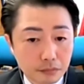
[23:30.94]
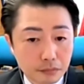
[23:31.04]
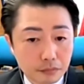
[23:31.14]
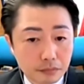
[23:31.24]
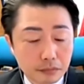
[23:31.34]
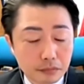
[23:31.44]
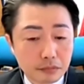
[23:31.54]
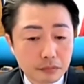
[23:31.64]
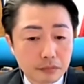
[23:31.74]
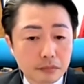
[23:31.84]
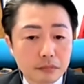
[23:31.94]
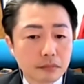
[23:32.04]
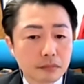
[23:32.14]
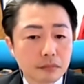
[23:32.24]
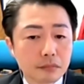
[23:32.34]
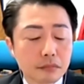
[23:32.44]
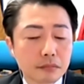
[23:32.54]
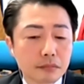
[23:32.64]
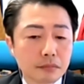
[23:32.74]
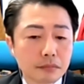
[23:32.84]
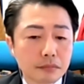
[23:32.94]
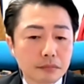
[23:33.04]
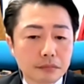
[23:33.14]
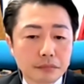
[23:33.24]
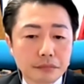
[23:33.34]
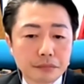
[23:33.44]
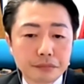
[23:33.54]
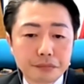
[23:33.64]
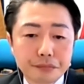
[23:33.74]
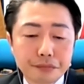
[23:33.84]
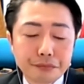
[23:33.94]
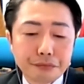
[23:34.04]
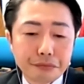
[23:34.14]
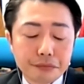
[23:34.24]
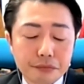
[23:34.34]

This person isn't speaking.